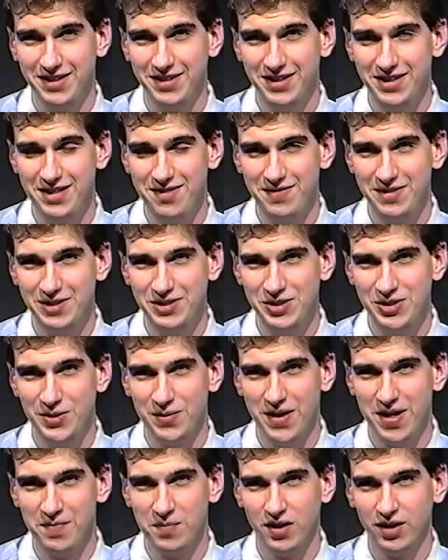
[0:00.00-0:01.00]
Good evening to
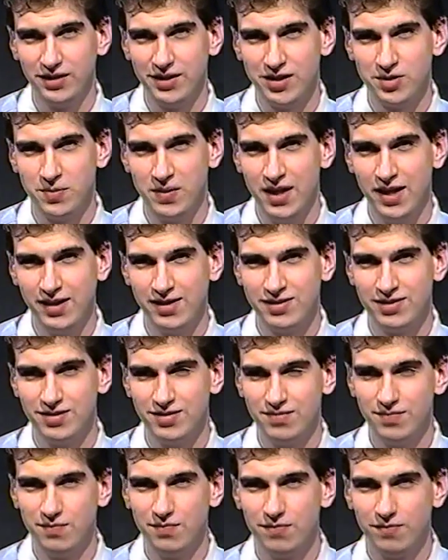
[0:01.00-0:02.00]
you. I'm Mark
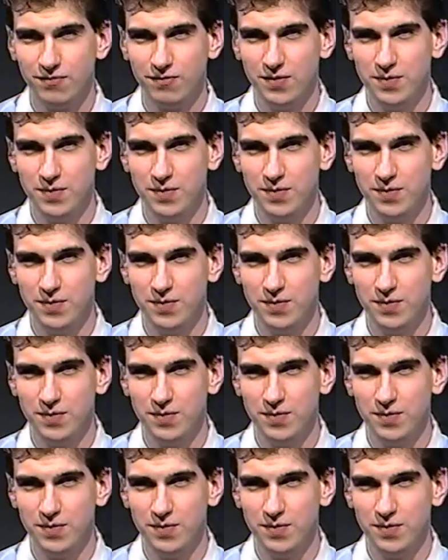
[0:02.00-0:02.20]
Despotakis.